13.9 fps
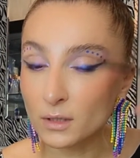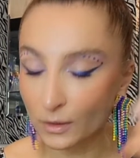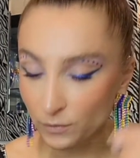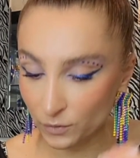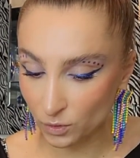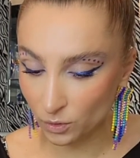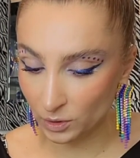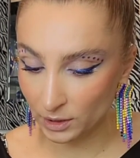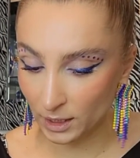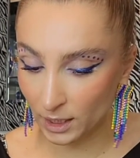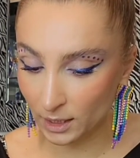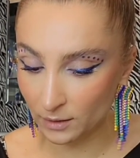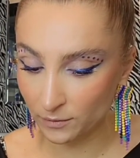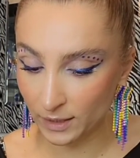if you're
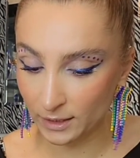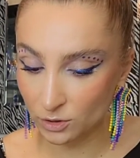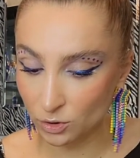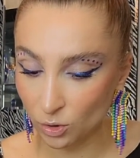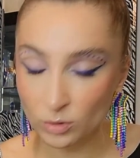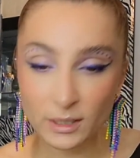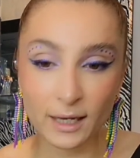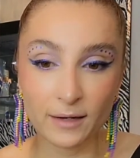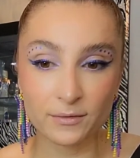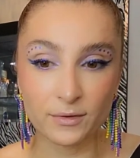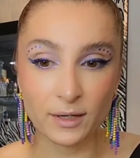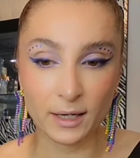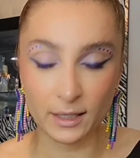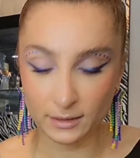okay if I don't
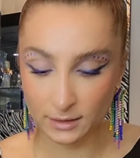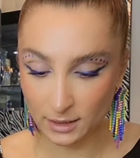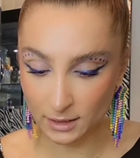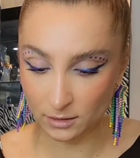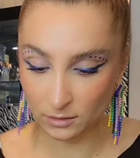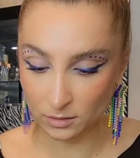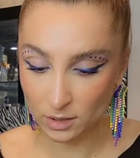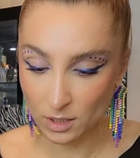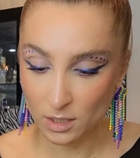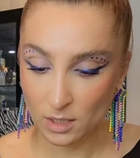have a ticket.